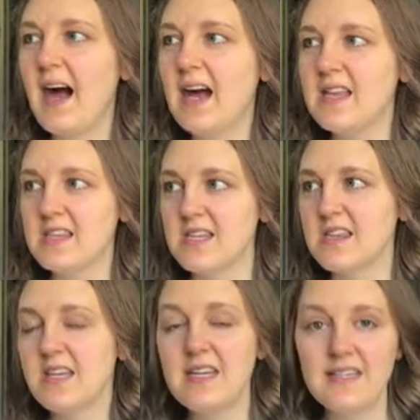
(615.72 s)
I think
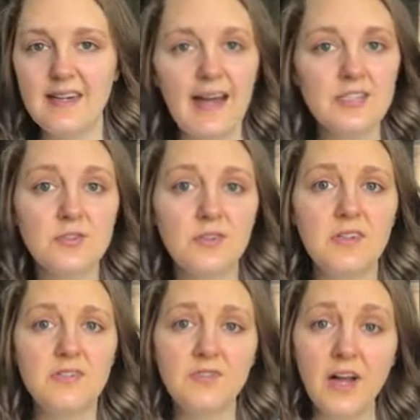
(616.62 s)
that it
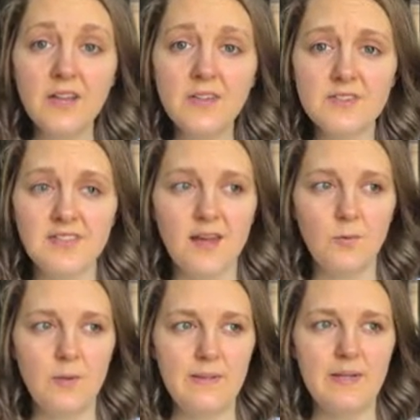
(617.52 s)
naturally follows
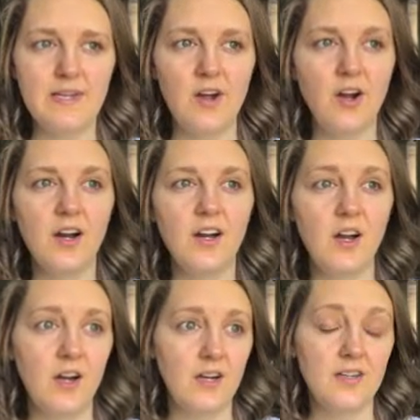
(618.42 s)
that women are
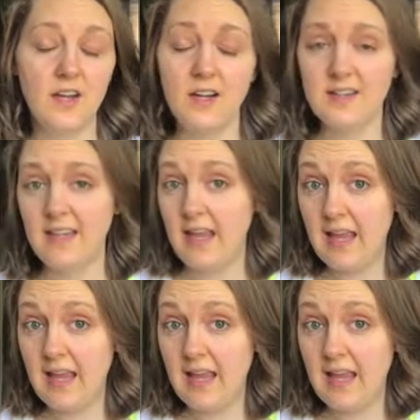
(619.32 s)
hard on